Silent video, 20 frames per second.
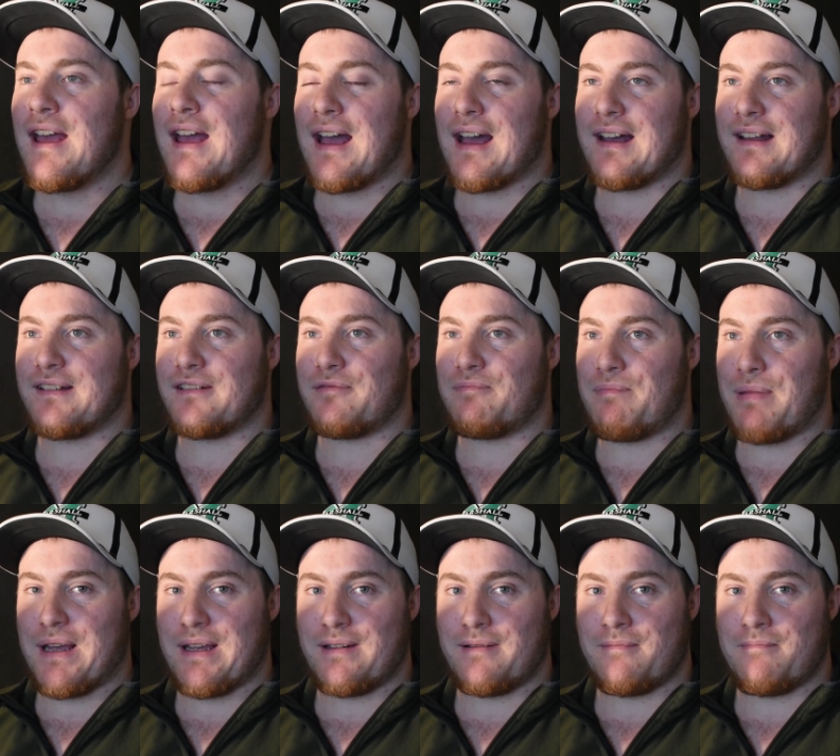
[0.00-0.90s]
has
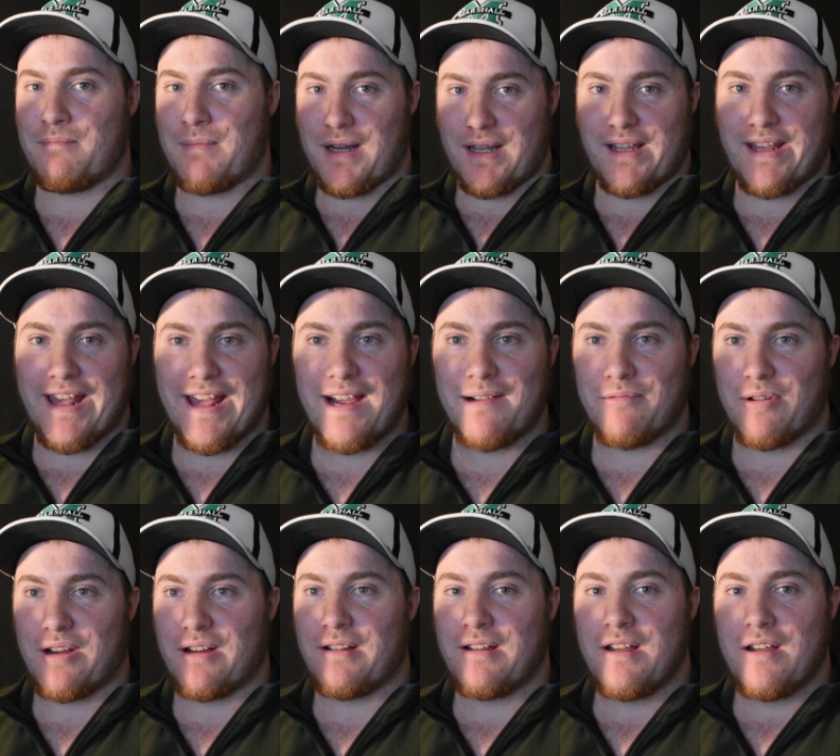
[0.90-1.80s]
been my
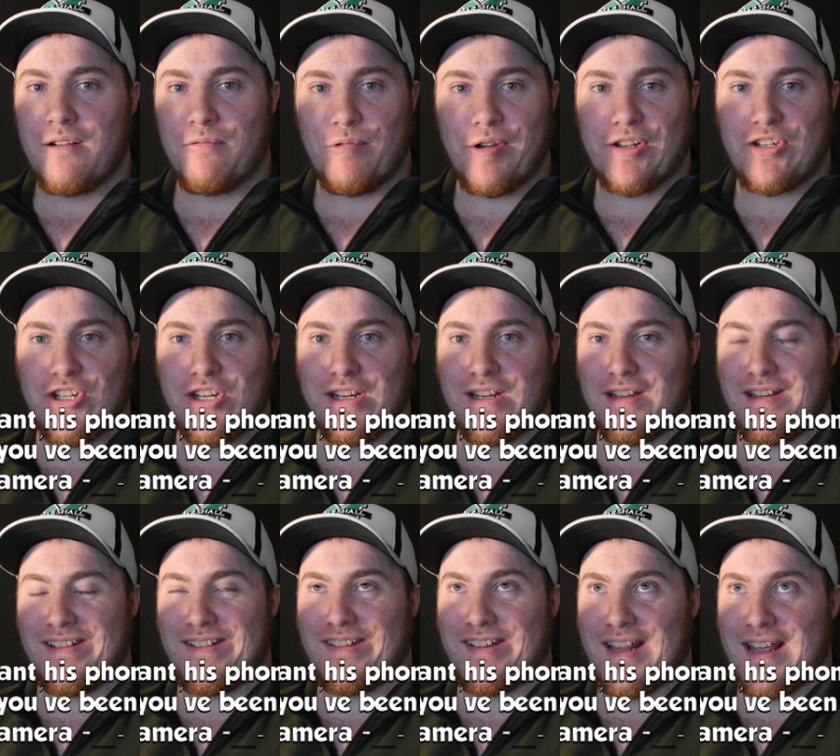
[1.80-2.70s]
camera, which
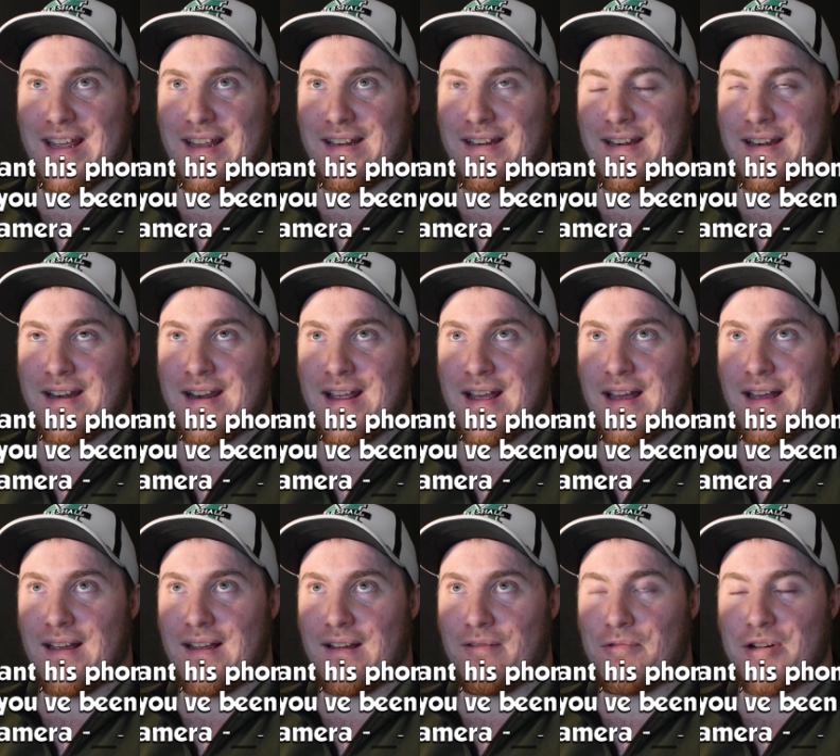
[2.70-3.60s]
is
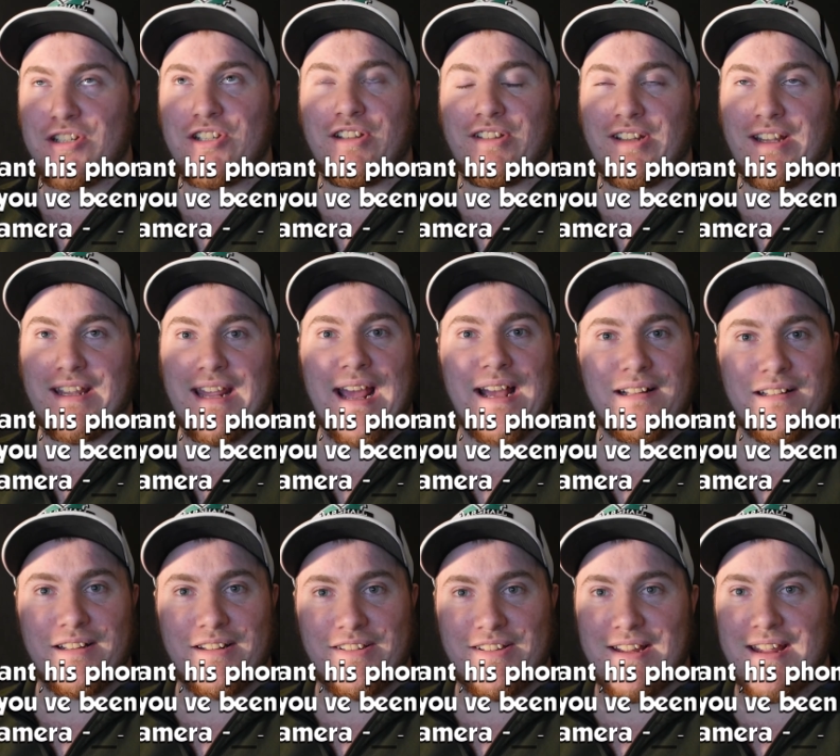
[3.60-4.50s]
a
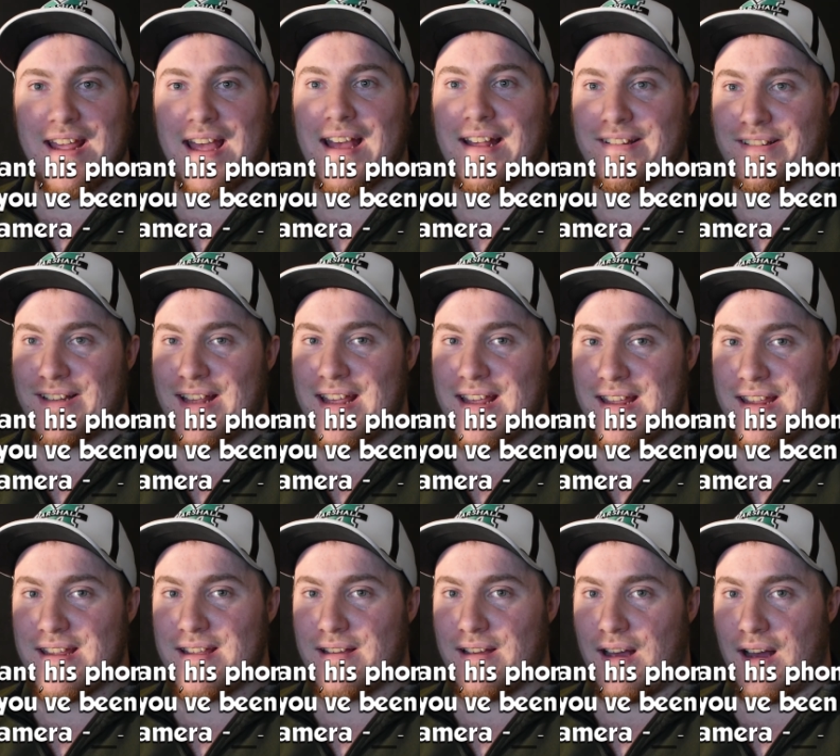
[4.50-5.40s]
Galaxy
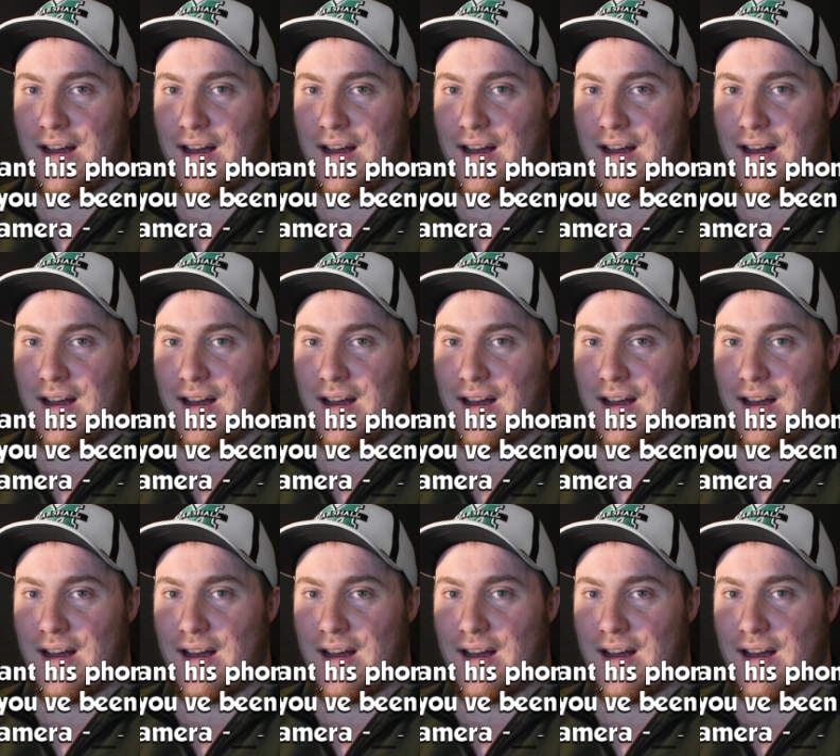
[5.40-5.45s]
S8